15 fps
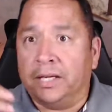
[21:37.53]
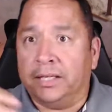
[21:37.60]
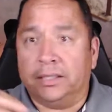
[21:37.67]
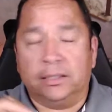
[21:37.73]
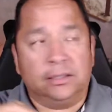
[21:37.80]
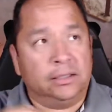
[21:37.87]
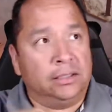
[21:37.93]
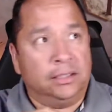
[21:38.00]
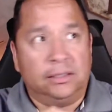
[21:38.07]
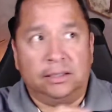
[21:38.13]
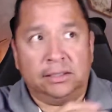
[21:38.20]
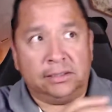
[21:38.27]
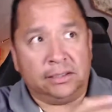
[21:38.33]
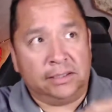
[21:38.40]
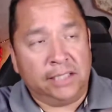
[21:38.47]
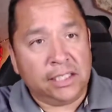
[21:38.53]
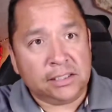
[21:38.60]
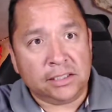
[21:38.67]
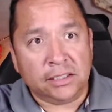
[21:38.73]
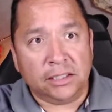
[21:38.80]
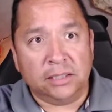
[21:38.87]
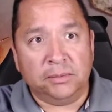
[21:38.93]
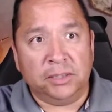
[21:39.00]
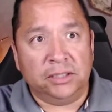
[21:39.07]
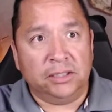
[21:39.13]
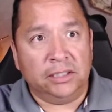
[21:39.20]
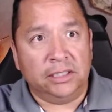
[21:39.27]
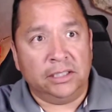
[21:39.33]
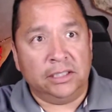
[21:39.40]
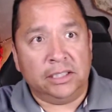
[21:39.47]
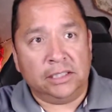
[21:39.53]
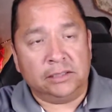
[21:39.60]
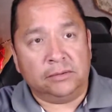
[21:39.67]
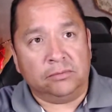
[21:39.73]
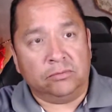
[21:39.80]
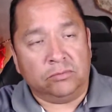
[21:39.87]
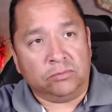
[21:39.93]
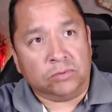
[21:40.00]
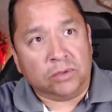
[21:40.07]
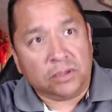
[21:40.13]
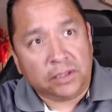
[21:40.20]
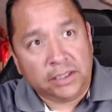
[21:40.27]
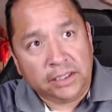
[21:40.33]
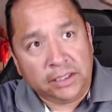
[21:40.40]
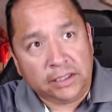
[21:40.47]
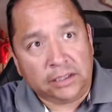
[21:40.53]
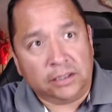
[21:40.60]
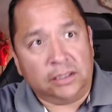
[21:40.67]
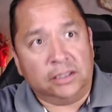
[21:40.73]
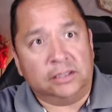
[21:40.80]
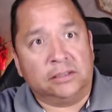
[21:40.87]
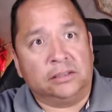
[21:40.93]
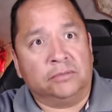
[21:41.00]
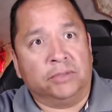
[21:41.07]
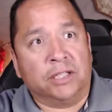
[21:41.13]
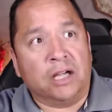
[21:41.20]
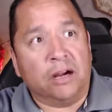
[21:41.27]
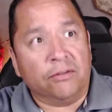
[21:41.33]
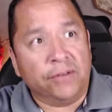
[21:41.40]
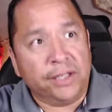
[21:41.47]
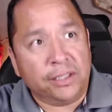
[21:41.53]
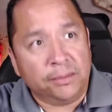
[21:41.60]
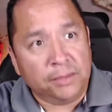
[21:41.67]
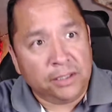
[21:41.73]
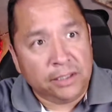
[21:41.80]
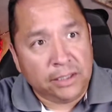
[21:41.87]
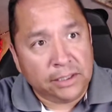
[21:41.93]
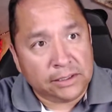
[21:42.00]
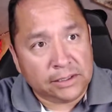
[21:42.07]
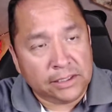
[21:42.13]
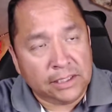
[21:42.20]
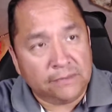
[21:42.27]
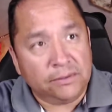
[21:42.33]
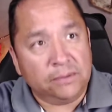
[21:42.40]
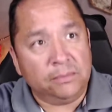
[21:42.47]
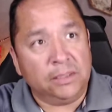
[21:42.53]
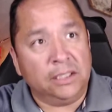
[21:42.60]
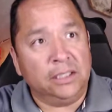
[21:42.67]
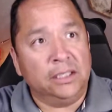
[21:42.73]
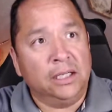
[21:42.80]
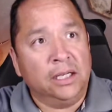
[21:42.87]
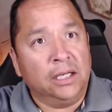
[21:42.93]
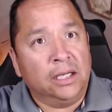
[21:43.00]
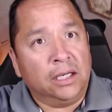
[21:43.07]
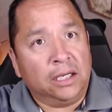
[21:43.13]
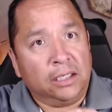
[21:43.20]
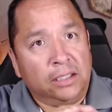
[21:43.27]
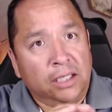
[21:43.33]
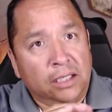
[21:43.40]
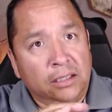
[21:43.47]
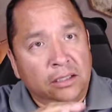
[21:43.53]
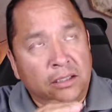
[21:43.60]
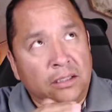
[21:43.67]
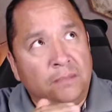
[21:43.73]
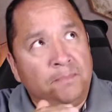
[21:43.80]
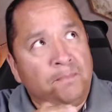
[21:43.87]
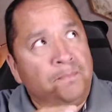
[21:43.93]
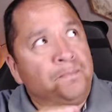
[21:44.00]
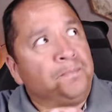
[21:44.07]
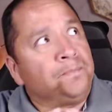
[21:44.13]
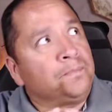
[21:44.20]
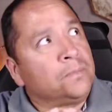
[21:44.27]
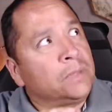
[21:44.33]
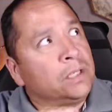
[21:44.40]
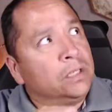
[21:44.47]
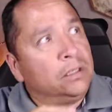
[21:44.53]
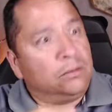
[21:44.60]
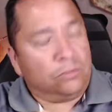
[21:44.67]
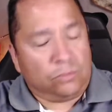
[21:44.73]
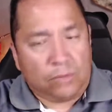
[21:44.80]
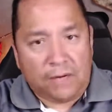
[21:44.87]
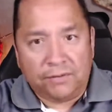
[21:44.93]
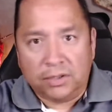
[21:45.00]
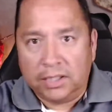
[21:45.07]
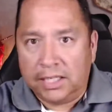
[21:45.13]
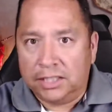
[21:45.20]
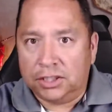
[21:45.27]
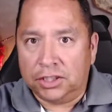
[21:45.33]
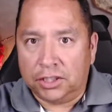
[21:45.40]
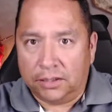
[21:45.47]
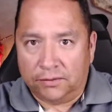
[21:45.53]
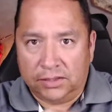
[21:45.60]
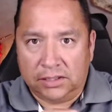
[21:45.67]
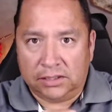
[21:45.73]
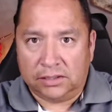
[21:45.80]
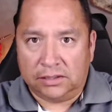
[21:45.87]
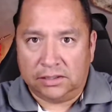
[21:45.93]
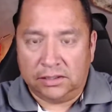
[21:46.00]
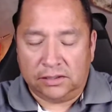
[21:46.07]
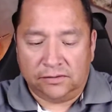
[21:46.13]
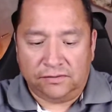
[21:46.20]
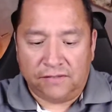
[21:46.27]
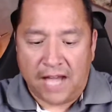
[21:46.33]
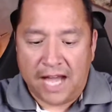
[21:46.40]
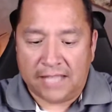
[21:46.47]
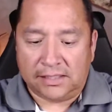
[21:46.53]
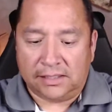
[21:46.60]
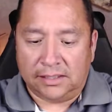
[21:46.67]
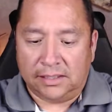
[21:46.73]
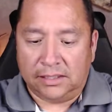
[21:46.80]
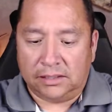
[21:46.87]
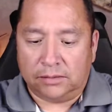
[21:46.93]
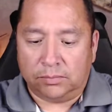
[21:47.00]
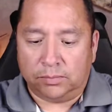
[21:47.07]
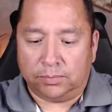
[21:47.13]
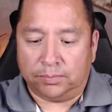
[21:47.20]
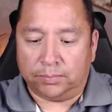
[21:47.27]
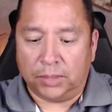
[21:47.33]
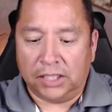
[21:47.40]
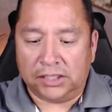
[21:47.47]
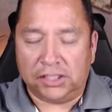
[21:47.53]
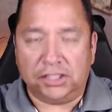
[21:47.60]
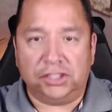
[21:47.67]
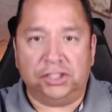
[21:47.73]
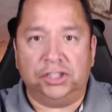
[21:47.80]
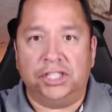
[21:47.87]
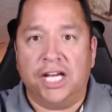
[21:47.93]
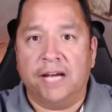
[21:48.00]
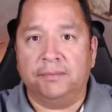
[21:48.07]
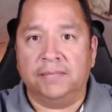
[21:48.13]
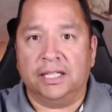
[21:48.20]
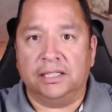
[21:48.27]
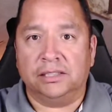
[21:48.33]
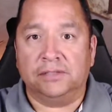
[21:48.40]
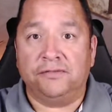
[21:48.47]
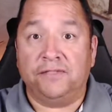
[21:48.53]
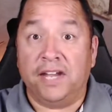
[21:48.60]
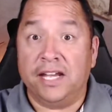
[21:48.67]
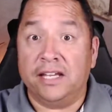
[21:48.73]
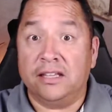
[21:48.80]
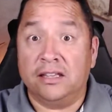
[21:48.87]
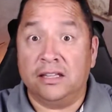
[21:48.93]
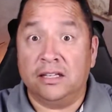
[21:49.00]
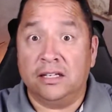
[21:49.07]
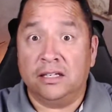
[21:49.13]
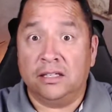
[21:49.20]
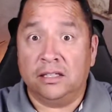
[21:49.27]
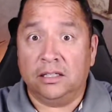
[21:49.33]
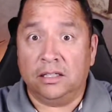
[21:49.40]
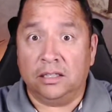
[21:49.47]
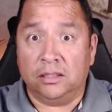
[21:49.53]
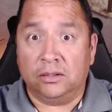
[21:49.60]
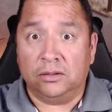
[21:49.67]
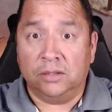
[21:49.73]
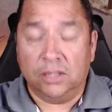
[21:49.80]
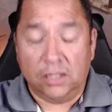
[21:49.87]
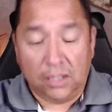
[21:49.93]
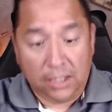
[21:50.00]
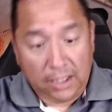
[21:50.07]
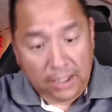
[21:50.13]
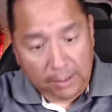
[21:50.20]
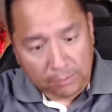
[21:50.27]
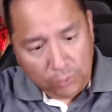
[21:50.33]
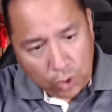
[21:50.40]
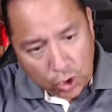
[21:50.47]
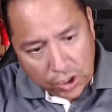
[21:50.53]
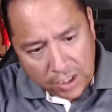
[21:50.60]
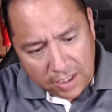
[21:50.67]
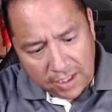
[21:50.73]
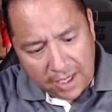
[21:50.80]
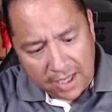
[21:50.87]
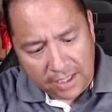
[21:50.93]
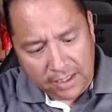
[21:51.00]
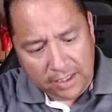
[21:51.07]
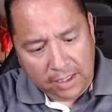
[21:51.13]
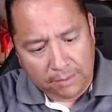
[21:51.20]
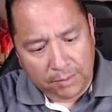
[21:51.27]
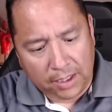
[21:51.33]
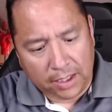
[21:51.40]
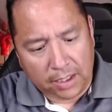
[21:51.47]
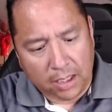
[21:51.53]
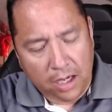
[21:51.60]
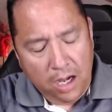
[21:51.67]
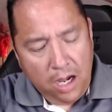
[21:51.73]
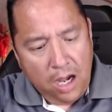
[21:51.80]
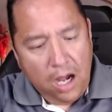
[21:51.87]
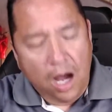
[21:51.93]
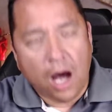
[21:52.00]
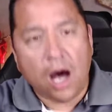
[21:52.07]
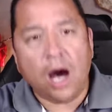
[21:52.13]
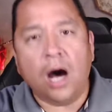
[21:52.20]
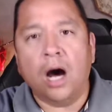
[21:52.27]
this addiction community has really, this recovery community has given me another revelation of this facet, this precious gem that is faith, you know. And I'm looking at it and I'm like, oh,